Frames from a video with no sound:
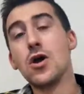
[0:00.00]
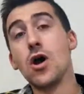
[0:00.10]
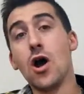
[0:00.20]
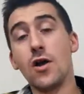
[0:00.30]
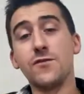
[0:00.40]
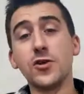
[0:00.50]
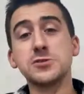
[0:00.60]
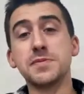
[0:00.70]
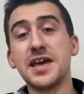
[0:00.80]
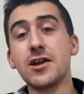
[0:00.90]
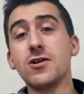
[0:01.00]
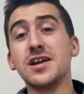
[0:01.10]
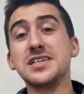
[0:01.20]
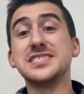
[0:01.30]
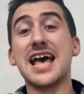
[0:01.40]
Our first player
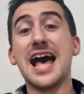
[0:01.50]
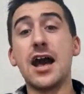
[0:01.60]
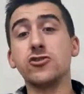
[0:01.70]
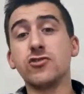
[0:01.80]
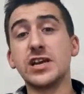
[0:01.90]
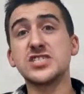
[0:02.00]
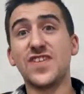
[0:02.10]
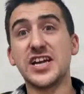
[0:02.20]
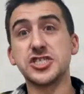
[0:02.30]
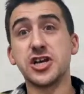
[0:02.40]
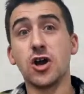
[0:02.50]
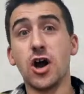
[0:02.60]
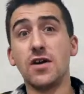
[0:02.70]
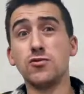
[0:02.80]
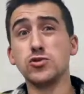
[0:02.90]
is Andrei
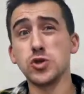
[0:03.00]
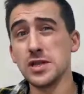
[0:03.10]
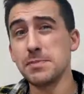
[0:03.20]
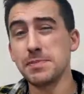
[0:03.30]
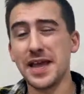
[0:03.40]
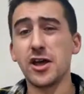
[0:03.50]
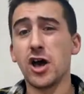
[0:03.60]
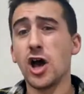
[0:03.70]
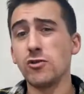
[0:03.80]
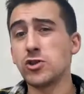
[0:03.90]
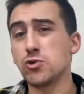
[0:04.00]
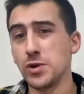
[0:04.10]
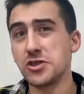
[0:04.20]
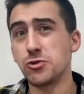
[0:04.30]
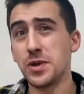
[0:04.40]
Svechnikov, who's only played
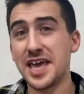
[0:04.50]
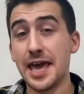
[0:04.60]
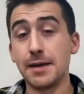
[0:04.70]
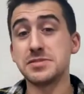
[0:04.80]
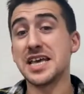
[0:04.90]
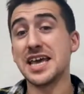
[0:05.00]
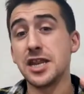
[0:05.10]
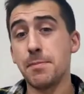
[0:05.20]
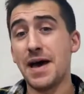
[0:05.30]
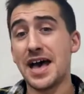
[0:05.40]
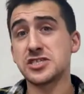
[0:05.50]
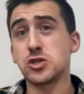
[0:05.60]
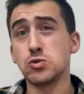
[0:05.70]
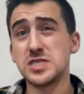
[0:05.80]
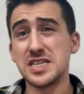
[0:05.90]
123 games in the past
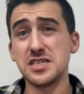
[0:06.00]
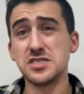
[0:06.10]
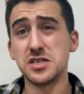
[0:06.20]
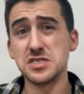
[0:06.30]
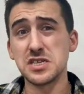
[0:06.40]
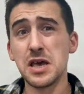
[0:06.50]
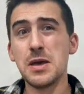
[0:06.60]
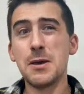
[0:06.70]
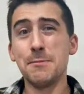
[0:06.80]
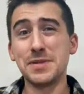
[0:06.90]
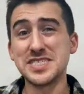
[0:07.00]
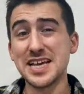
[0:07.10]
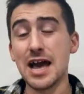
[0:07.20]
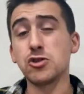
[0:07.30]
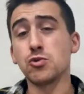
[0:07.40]
two seasons, missing
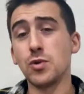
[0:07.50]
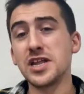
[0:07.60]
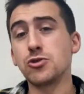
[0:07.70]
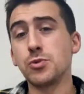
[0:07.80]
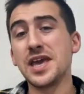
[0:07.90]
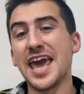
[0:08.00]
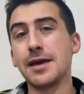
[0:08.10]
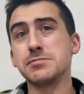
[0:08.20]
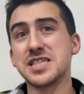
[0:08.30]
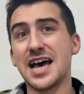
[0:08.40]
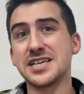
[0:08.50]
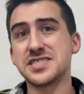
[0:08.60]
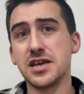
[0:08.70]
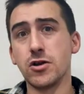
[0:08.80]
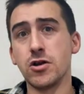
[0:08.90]
out 23 games last year.